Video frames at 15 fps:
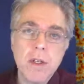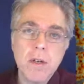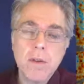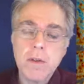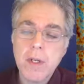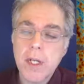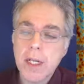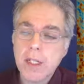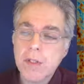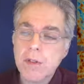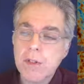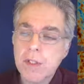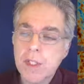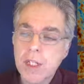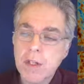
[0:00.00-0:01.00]
electron
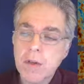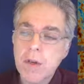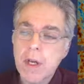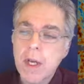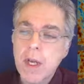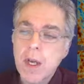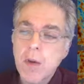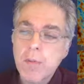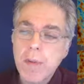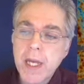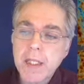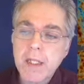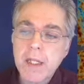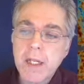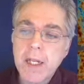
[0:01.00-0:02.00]
neutrino,
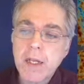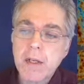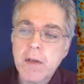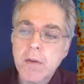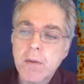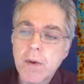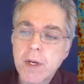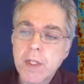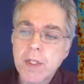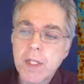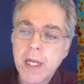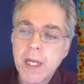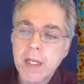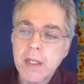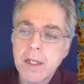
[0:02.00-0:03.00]
basically works
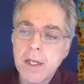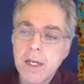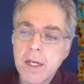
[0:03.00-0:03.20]
in